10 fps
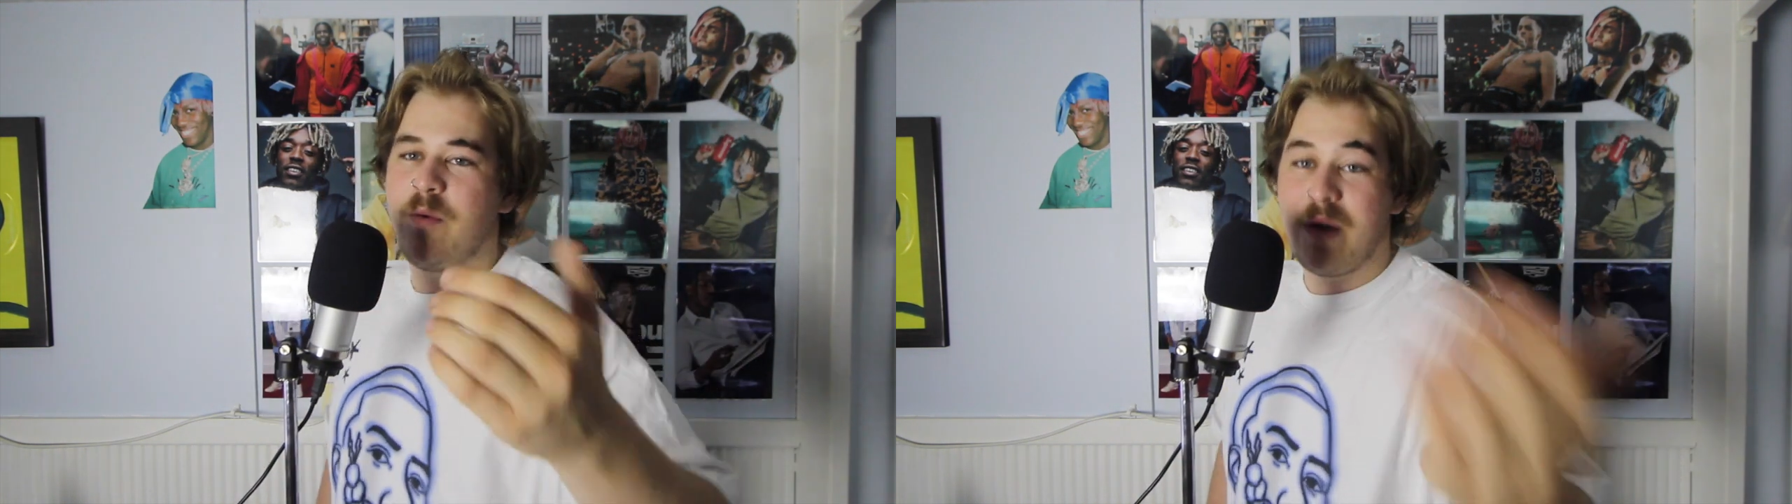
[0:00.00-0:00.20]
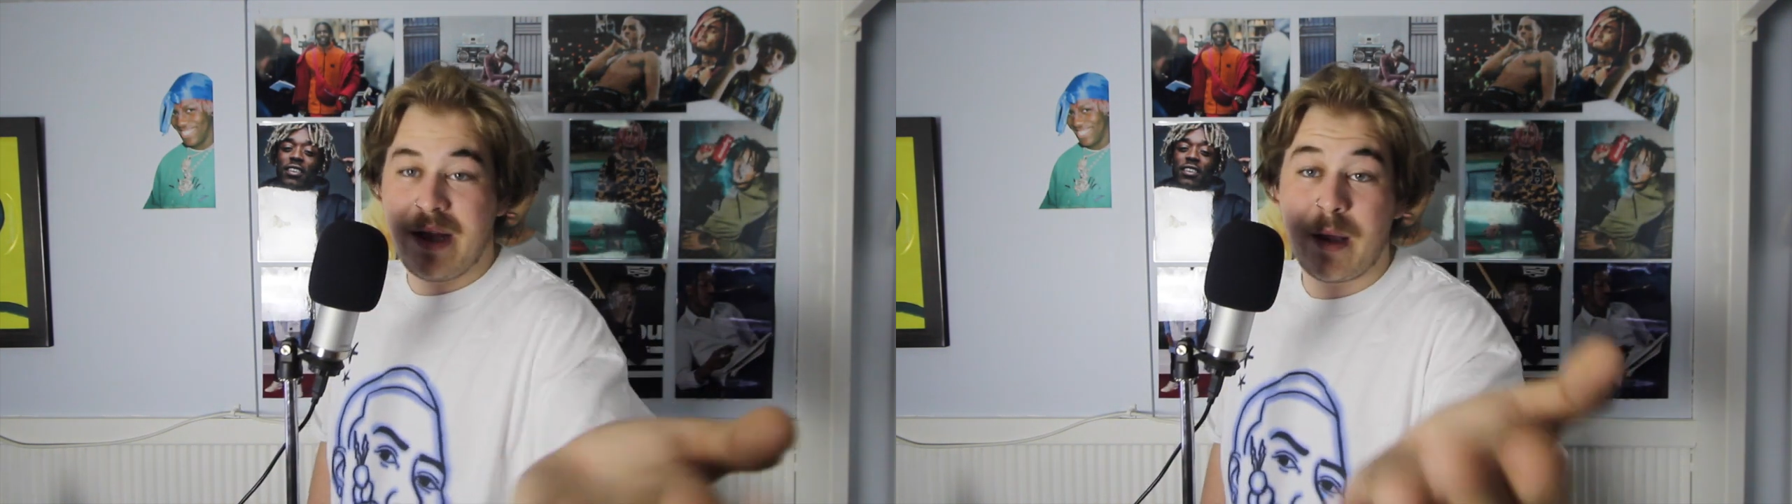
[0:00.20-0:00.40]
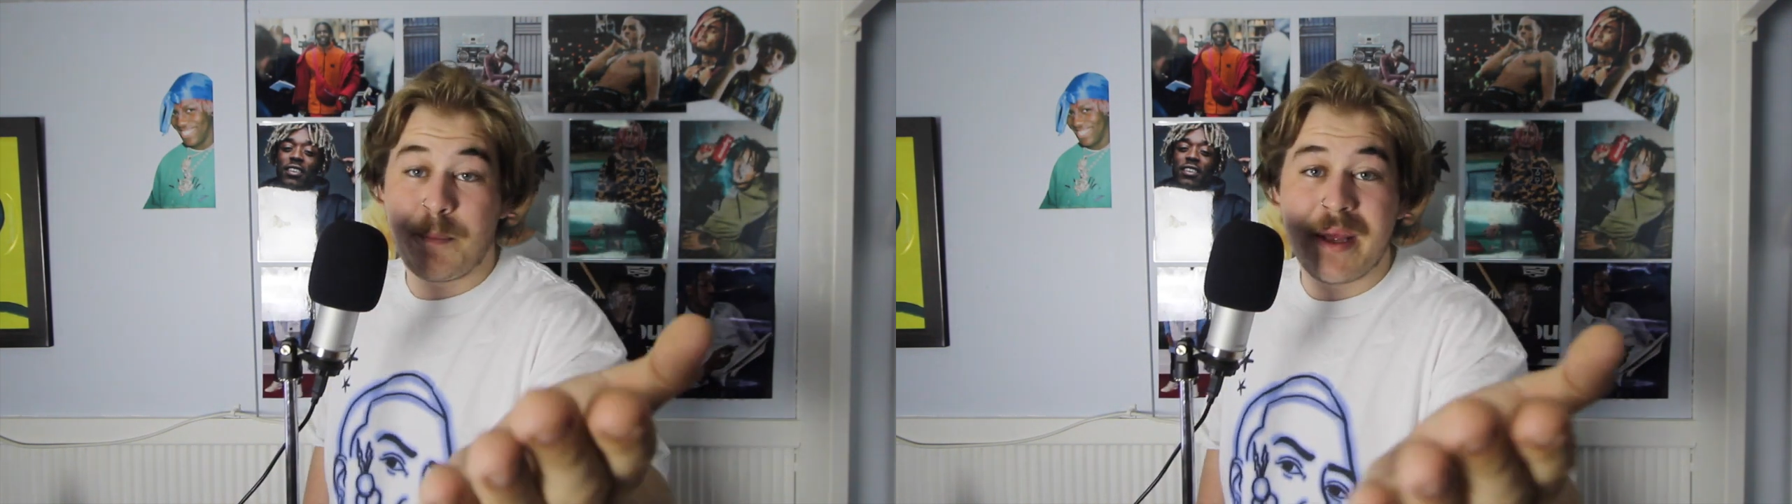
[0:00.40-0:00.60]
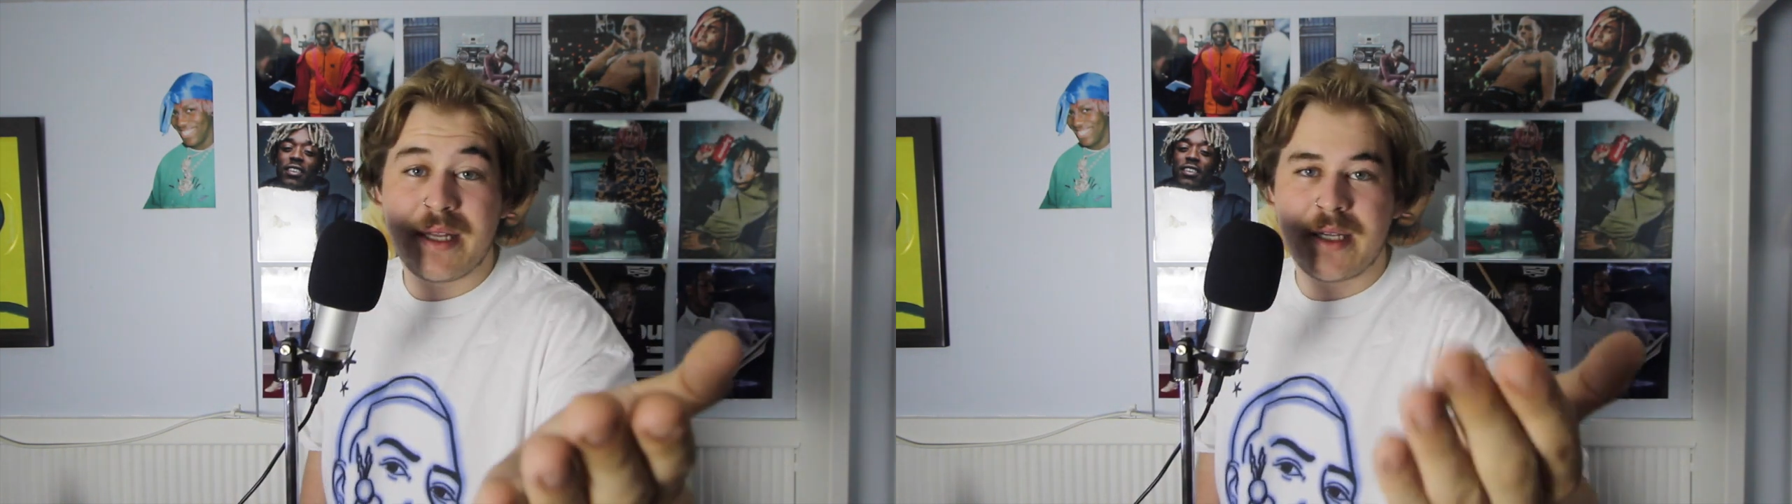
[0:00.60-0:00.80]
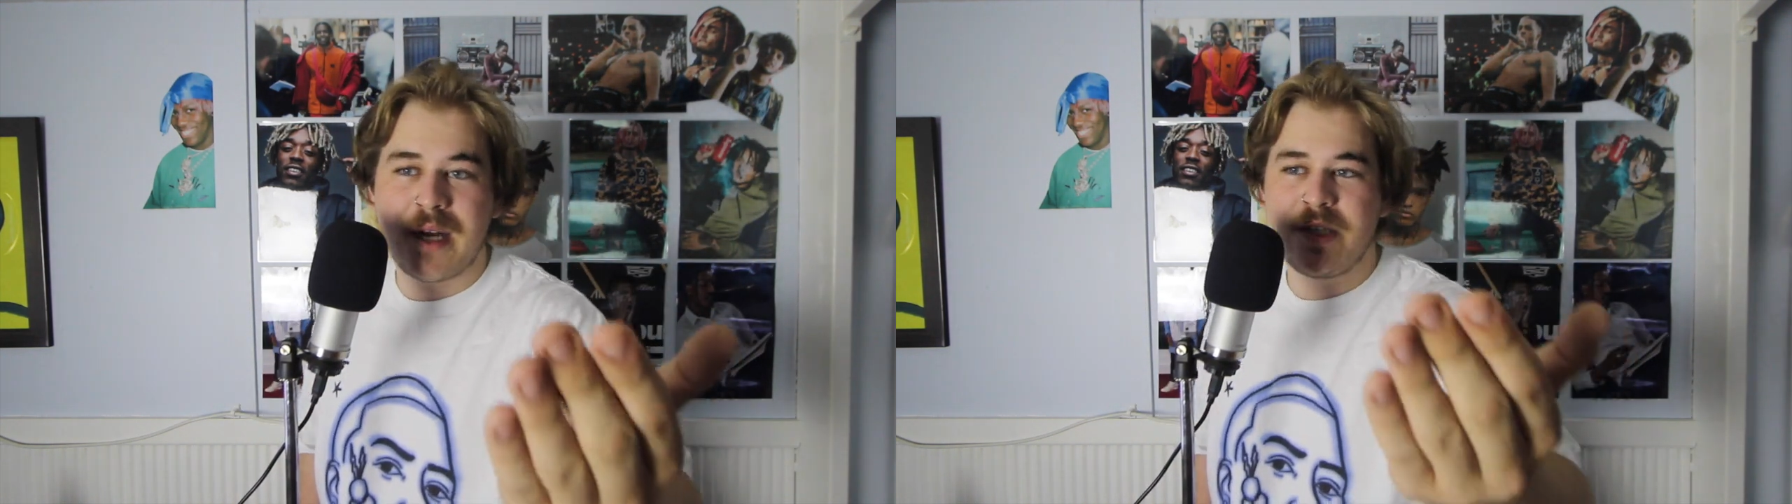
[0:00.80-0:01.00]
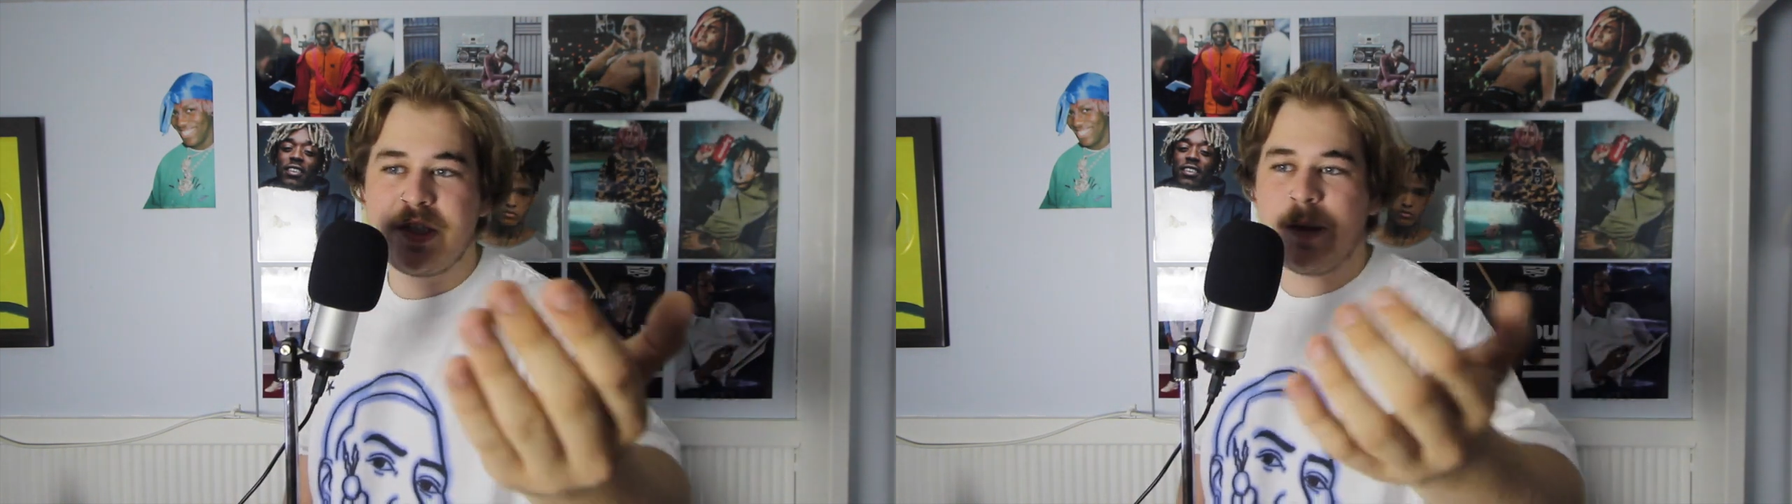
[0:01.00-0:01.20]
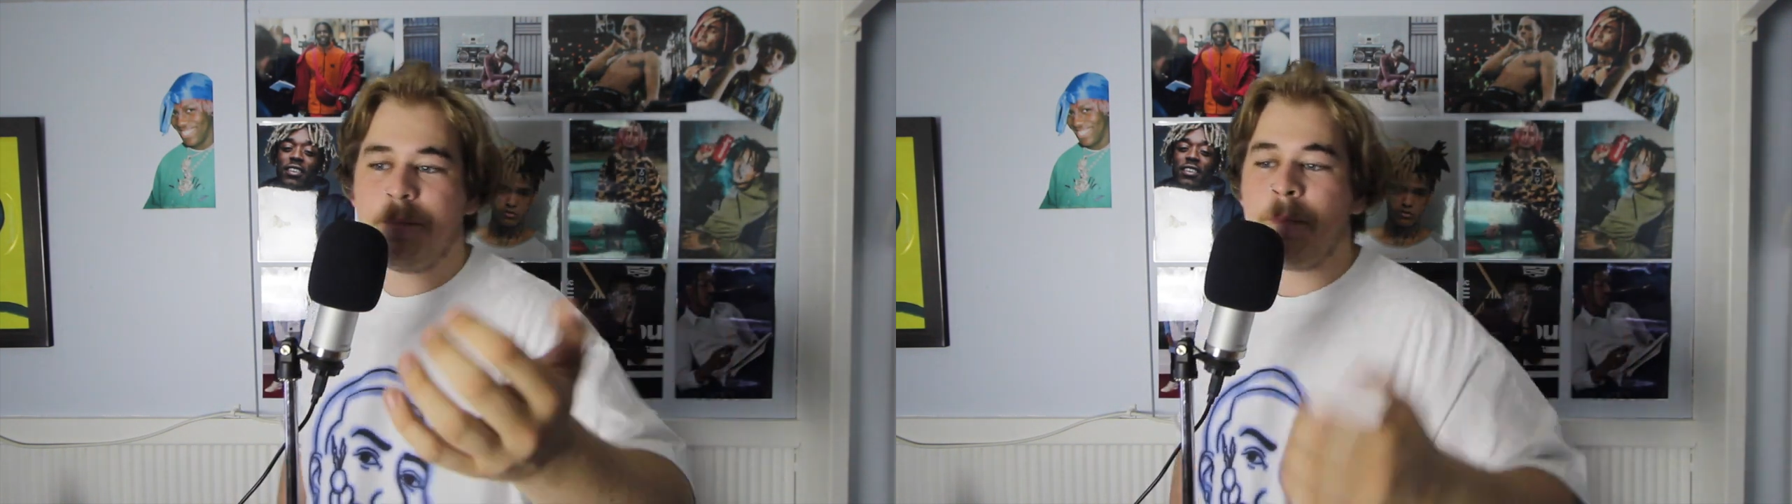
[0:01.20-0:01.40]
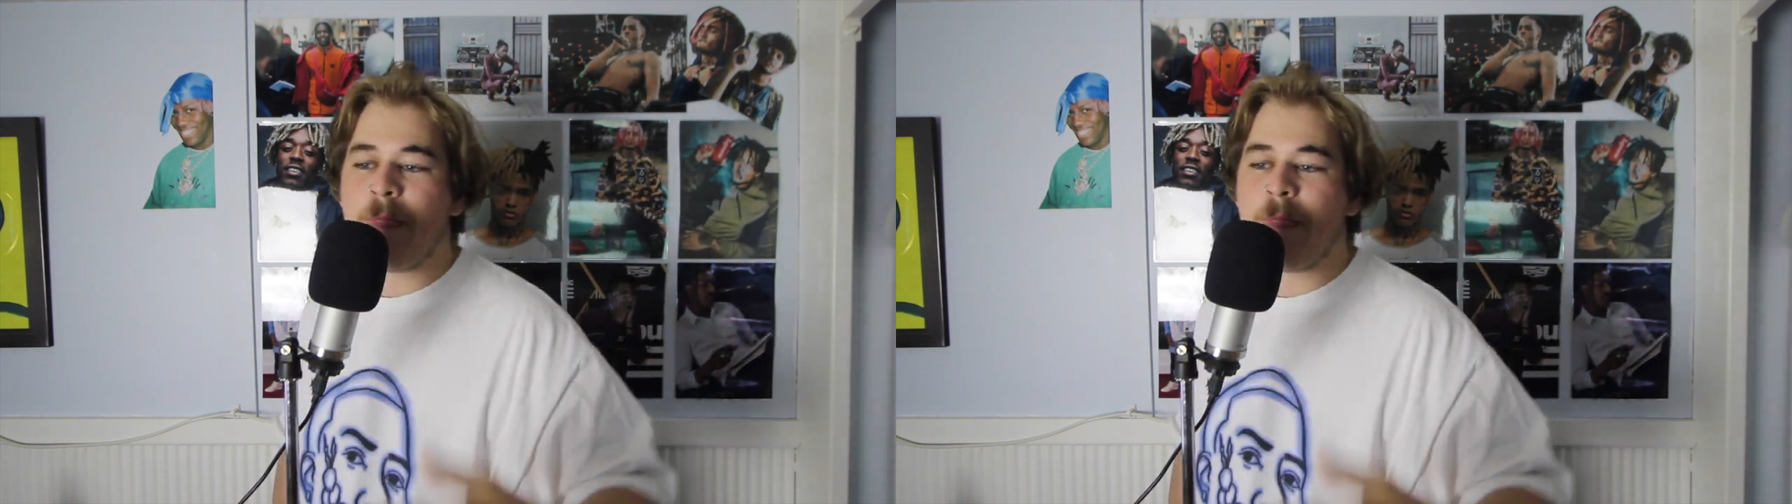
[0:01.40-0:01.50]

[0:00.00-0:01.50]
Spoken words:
where like Beth touched him.